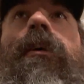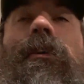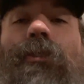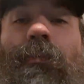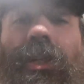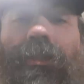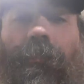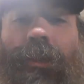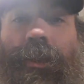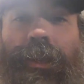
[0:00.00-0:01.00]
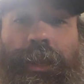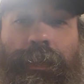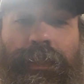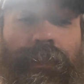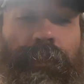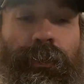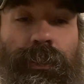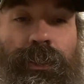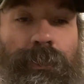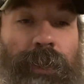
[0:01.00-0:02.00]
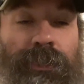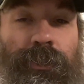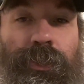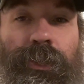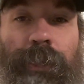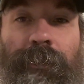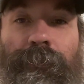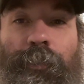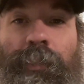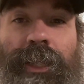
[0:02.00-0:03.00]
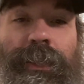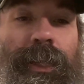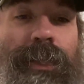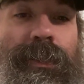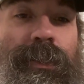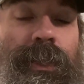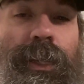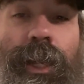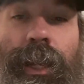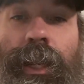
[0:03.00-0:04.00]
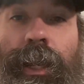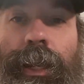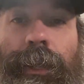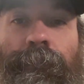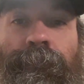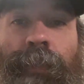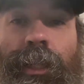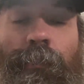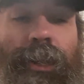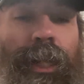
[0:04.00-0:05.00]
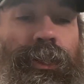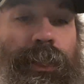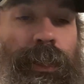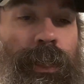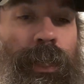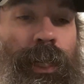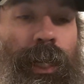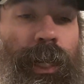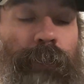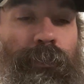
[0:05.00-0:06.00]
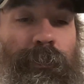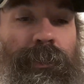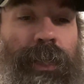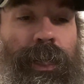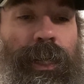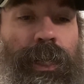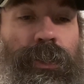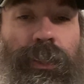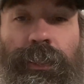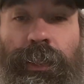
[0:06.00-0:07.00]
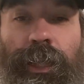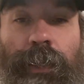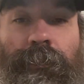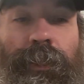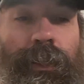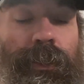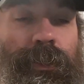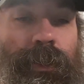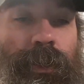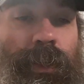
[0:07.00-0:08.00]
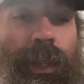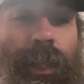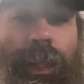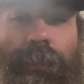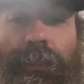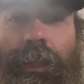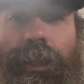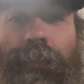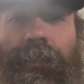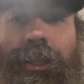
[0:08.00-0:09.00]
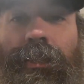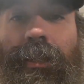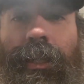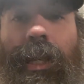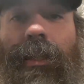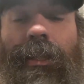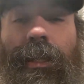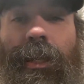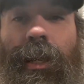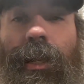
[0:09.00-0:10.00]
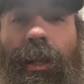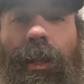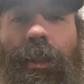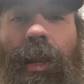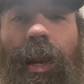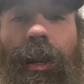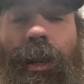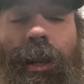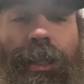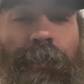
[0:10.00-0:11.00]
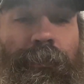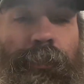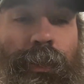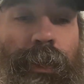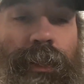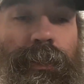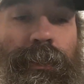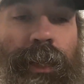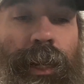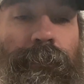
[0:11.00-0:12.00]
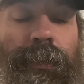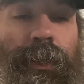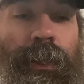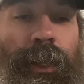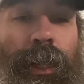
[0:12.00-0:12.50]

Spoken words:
As a pizza party anyways, about this special treatment for PTSD and depression from a psychiatrist that came here. So that was good to get the, and then I had to ask him a few questions after,